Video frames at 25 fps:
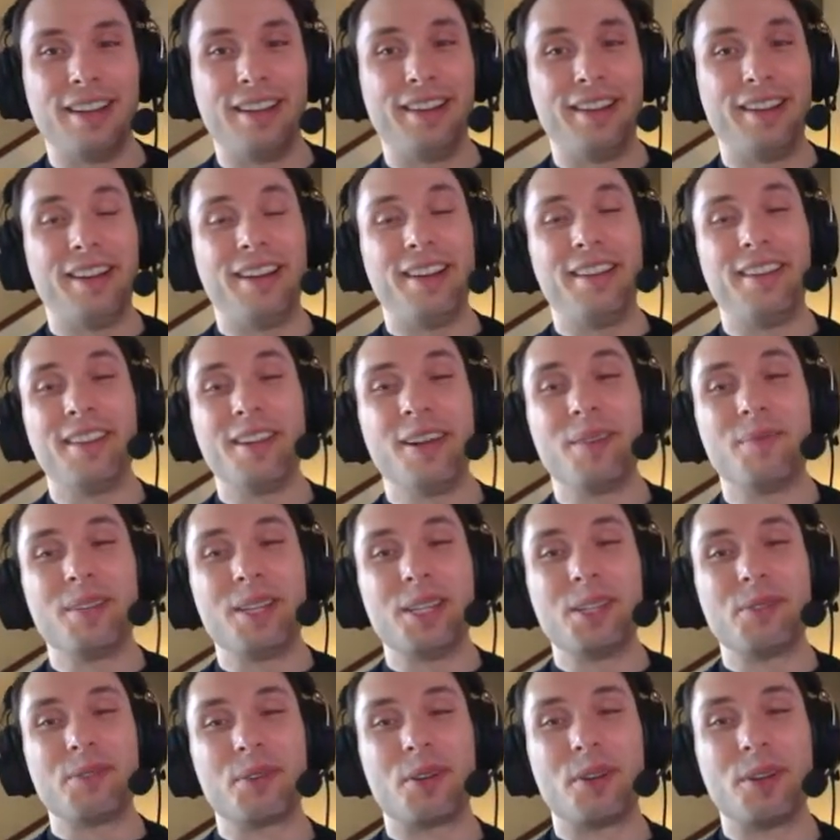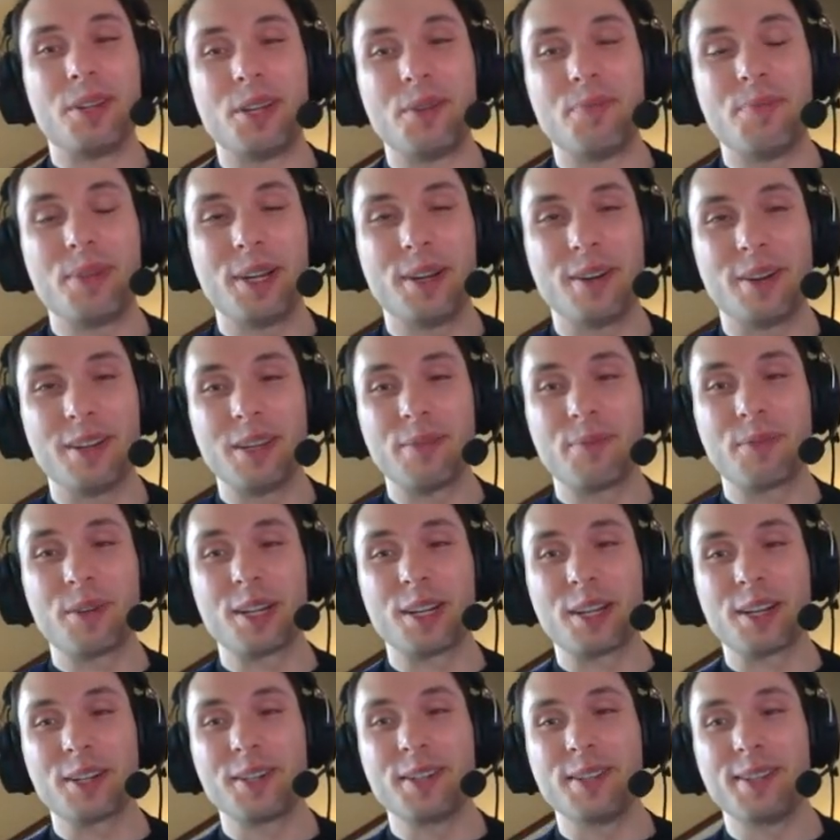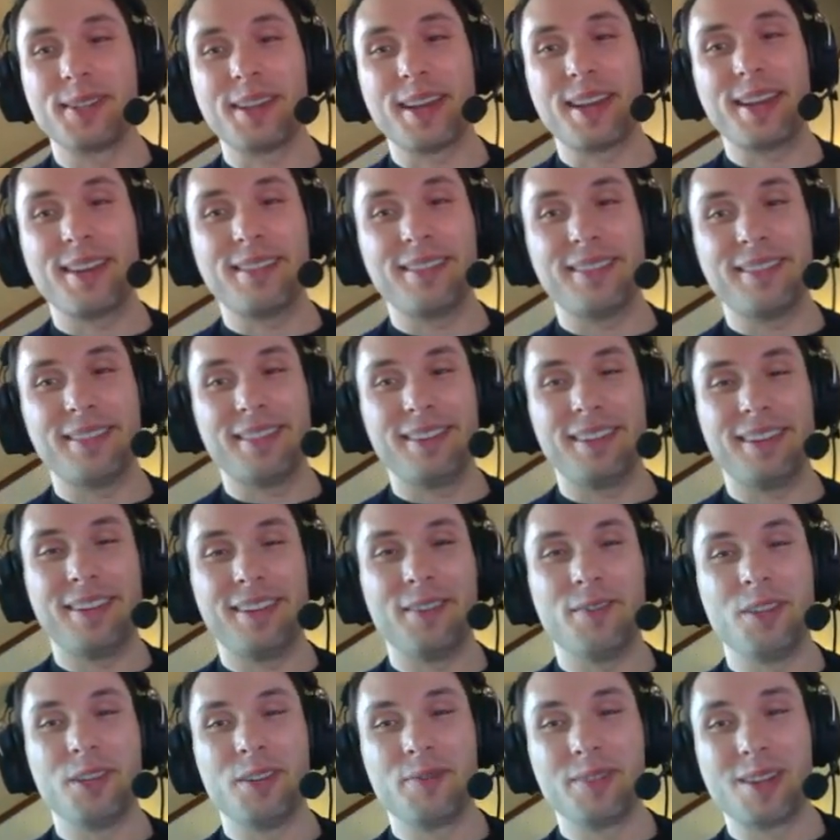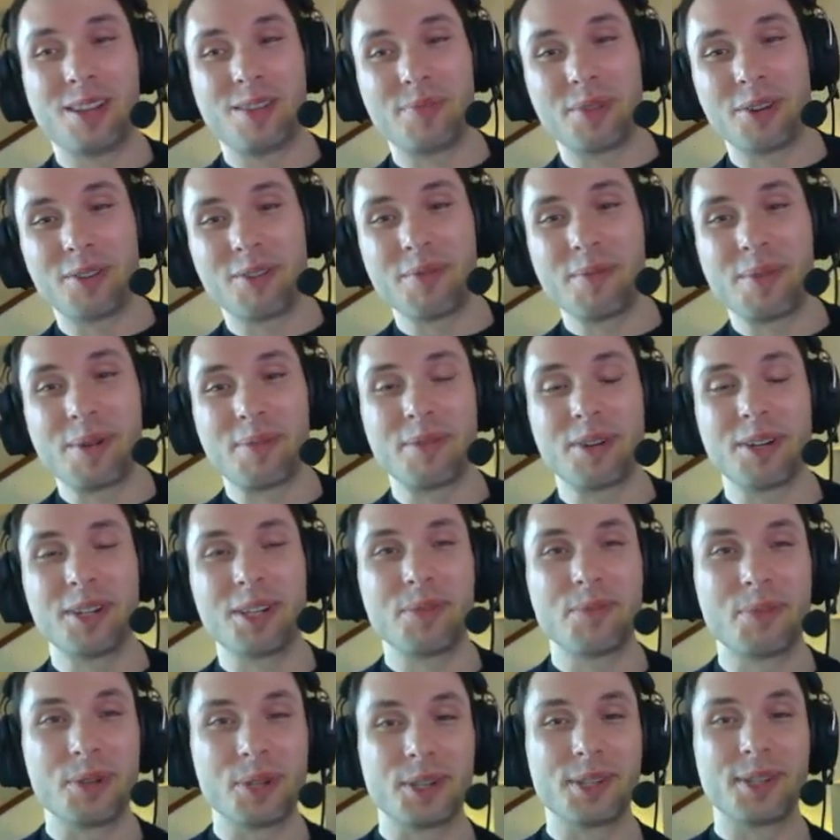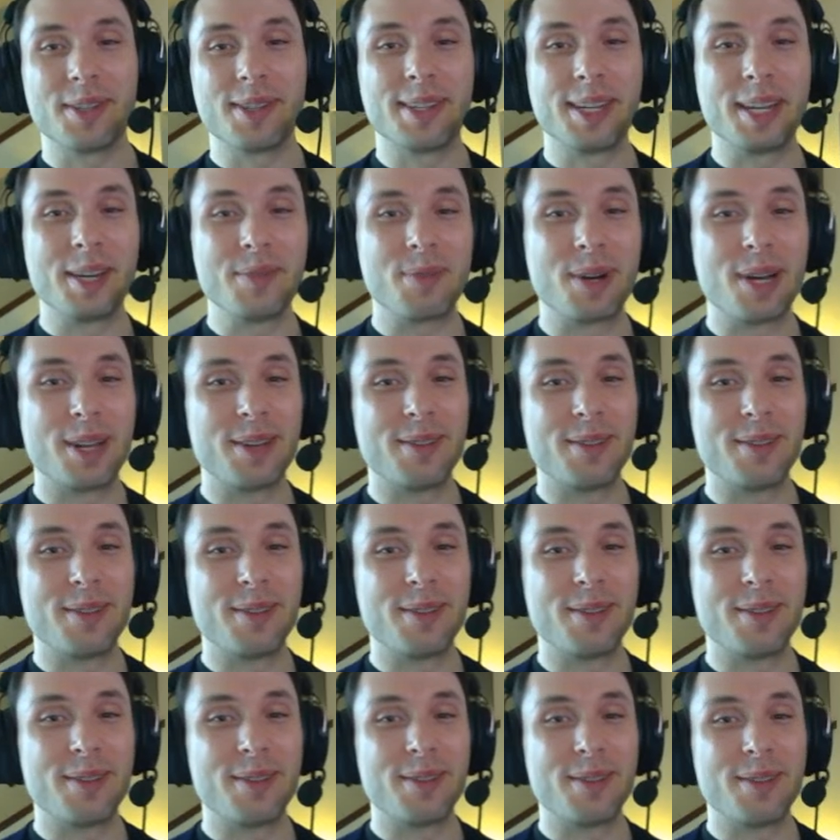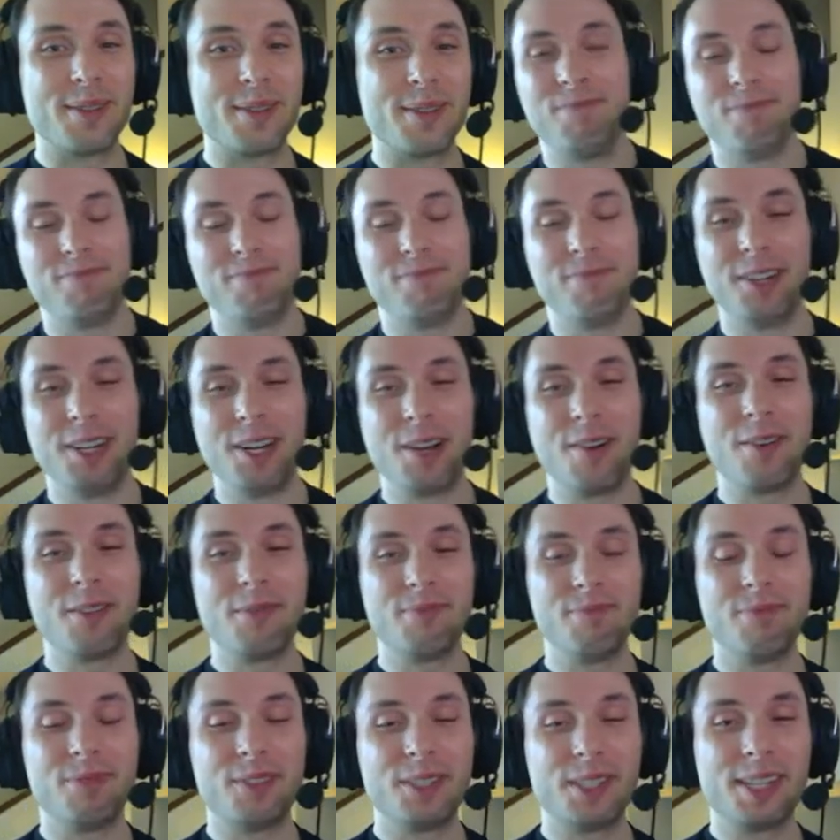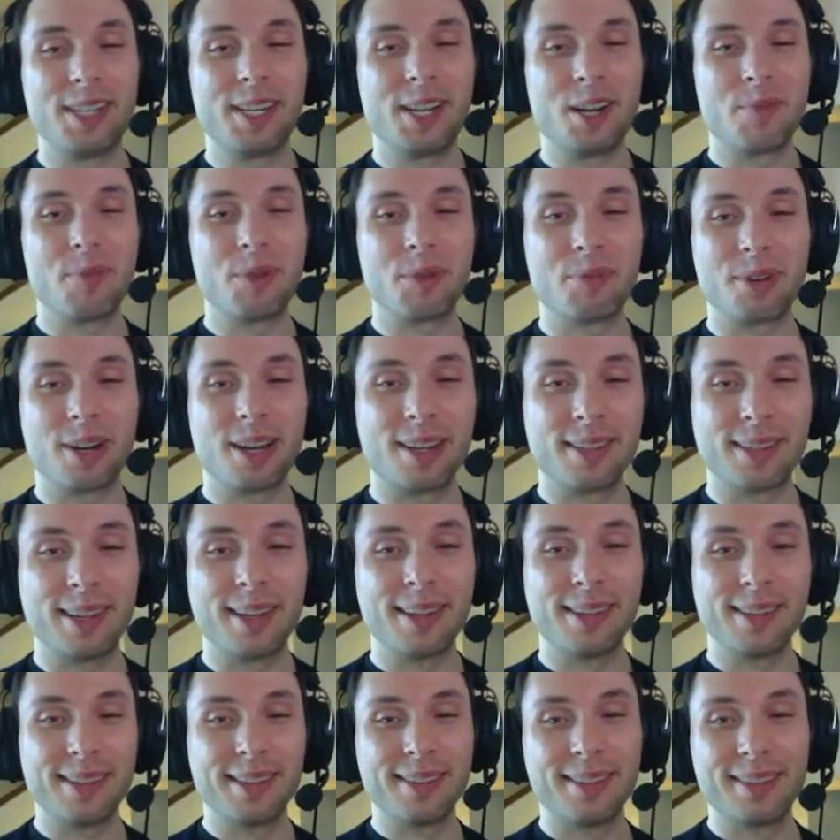And the updates would only appear on the production site if the developer remembered to push the sync button. And we know it was a terrible process.